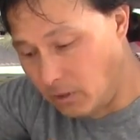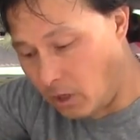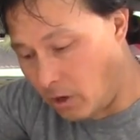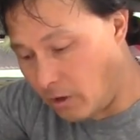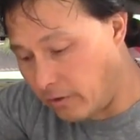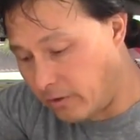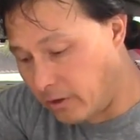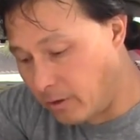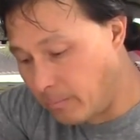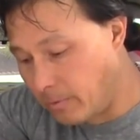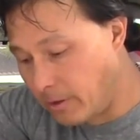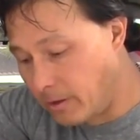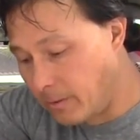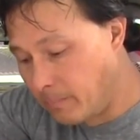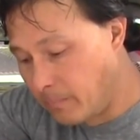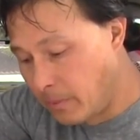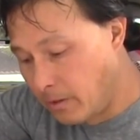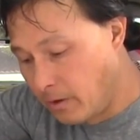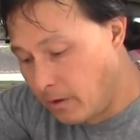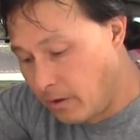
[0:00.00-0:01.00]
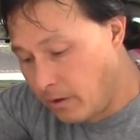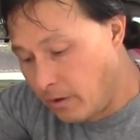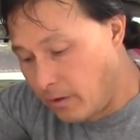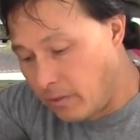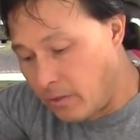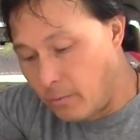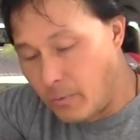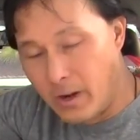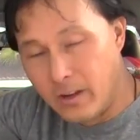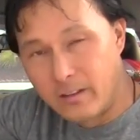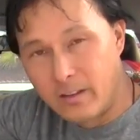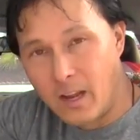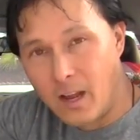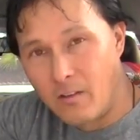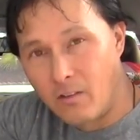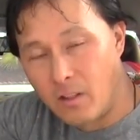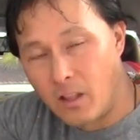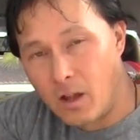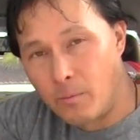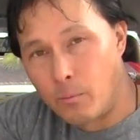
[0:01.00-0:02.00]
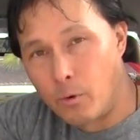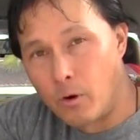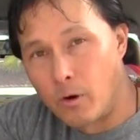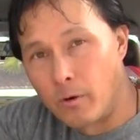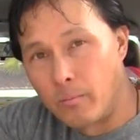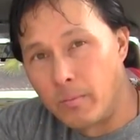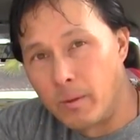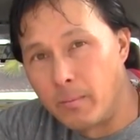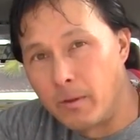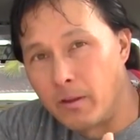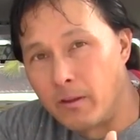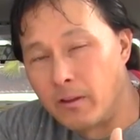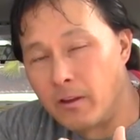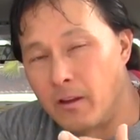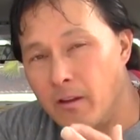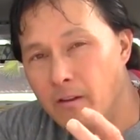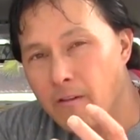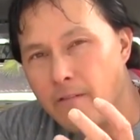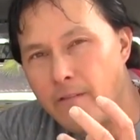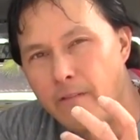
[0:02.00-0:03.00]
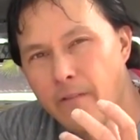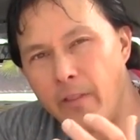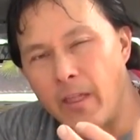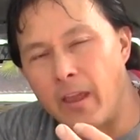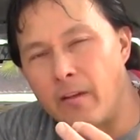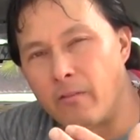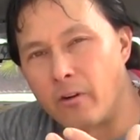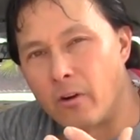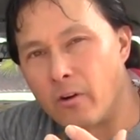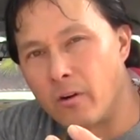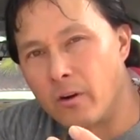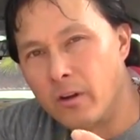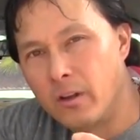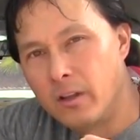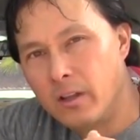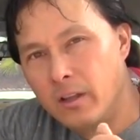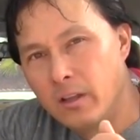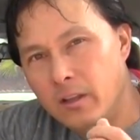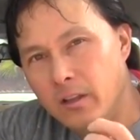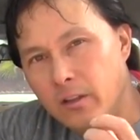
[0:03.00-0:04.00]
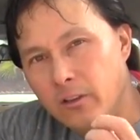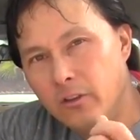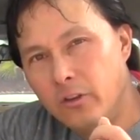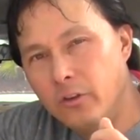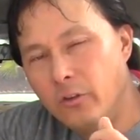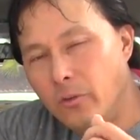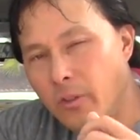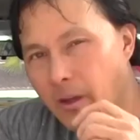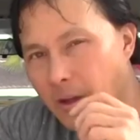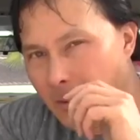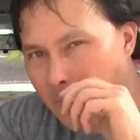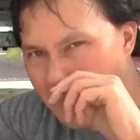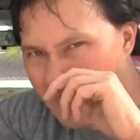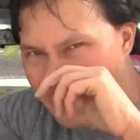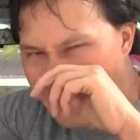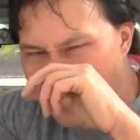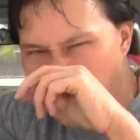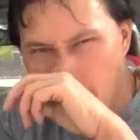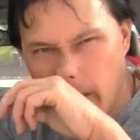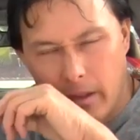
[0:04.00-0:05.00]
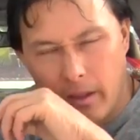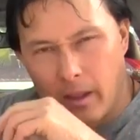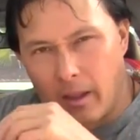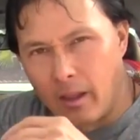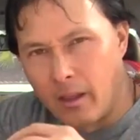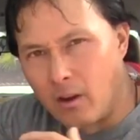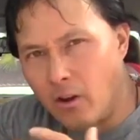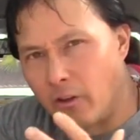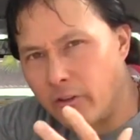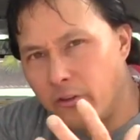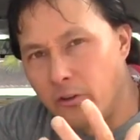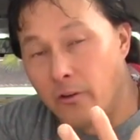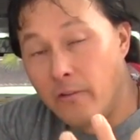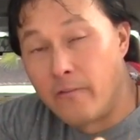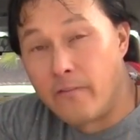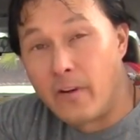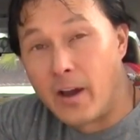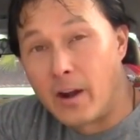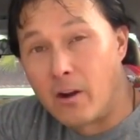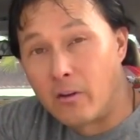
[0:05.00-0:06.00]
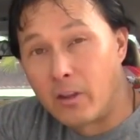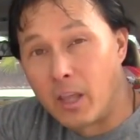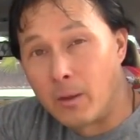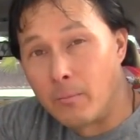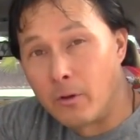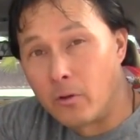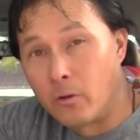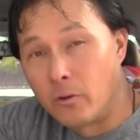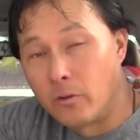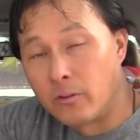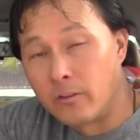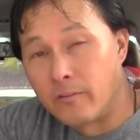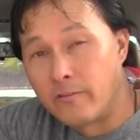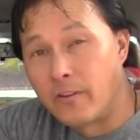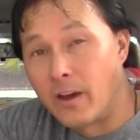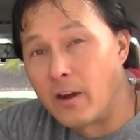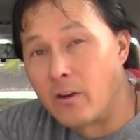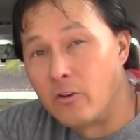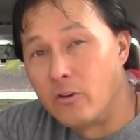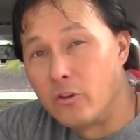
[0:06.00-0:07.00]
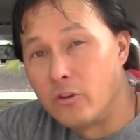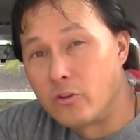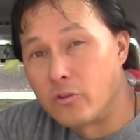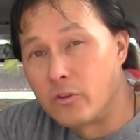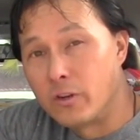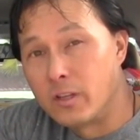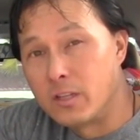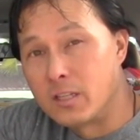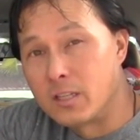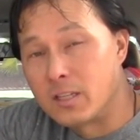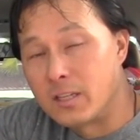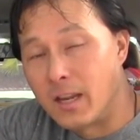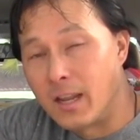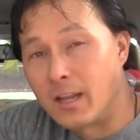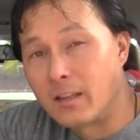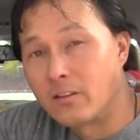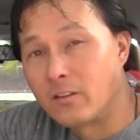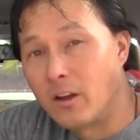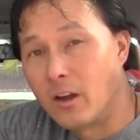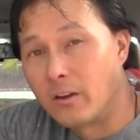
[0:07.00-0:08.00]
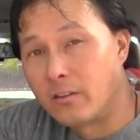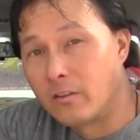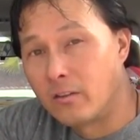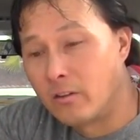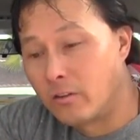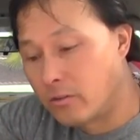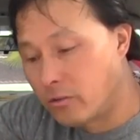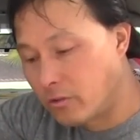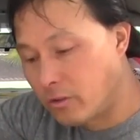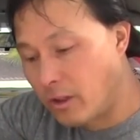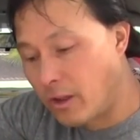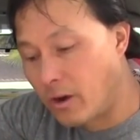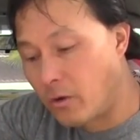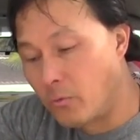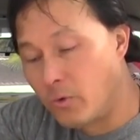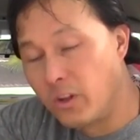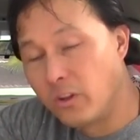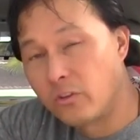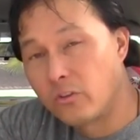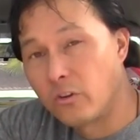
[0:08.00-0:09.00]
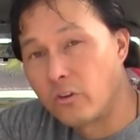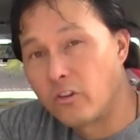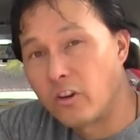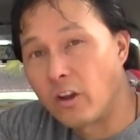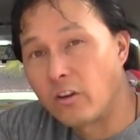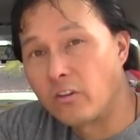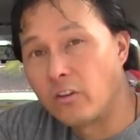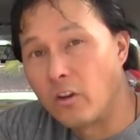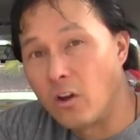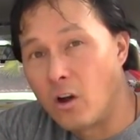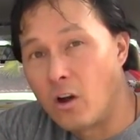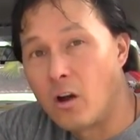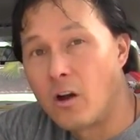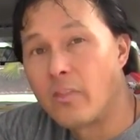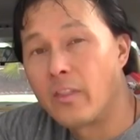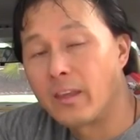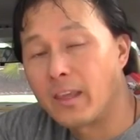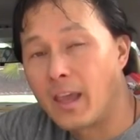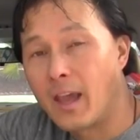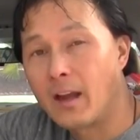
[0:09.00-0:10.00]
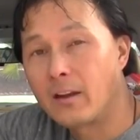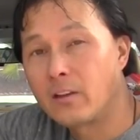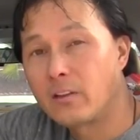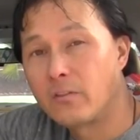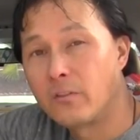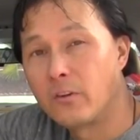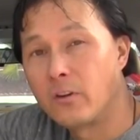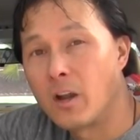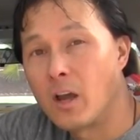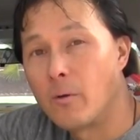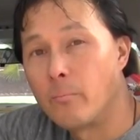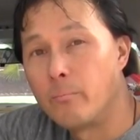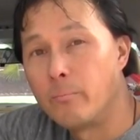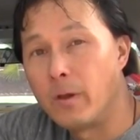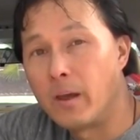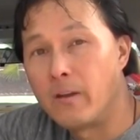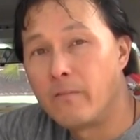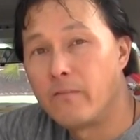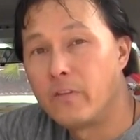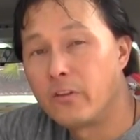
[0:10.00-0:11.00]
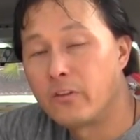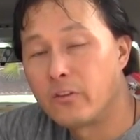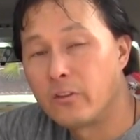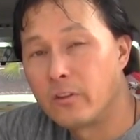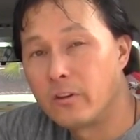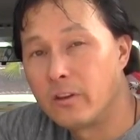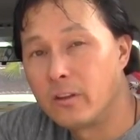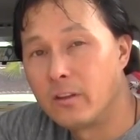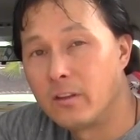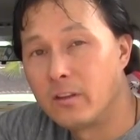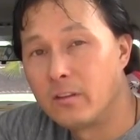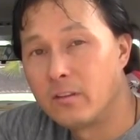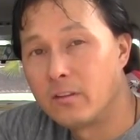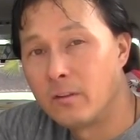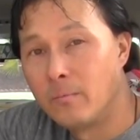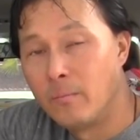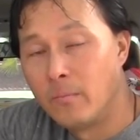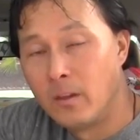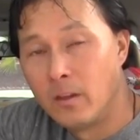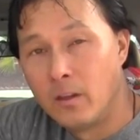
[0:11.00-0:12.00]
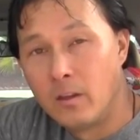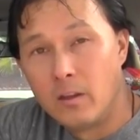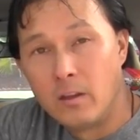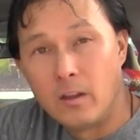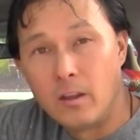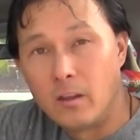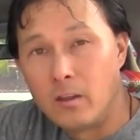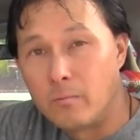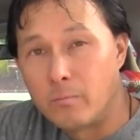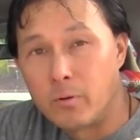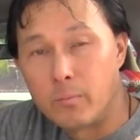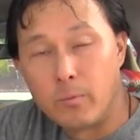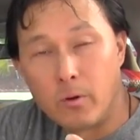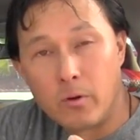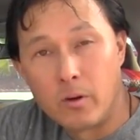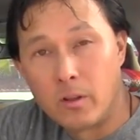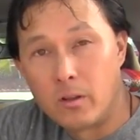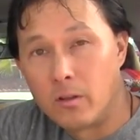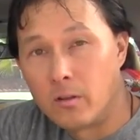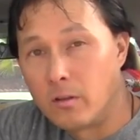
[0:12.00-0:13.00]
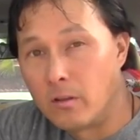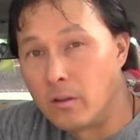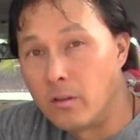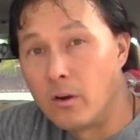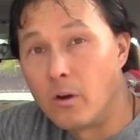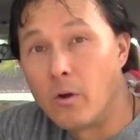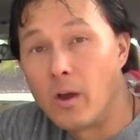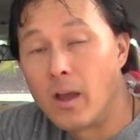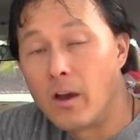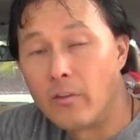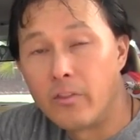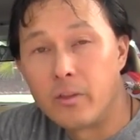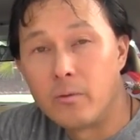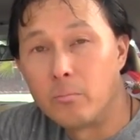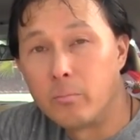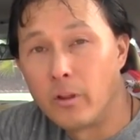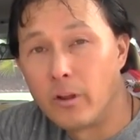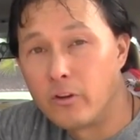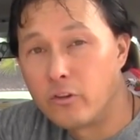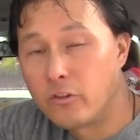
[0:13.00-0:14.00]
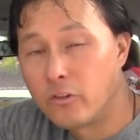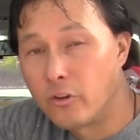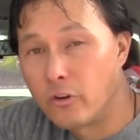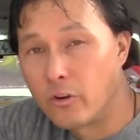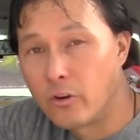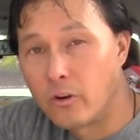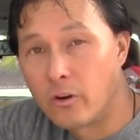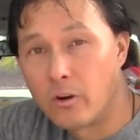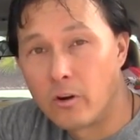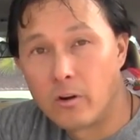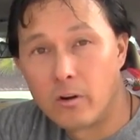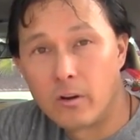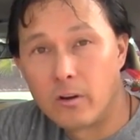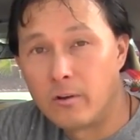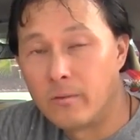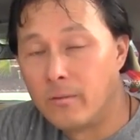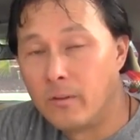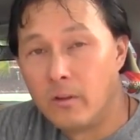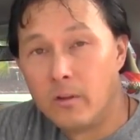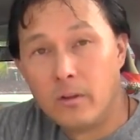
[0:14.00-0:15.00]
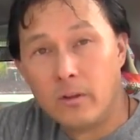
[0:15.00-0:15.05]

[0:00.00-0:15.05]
are simply the reds have a lot more maybe flavor to them, and also phytochemicals and phytonutrients and antioxidants. There's a lot of research actually on the cactus fruit and how beneficial it is in promoting, you know, healthy blood sugar and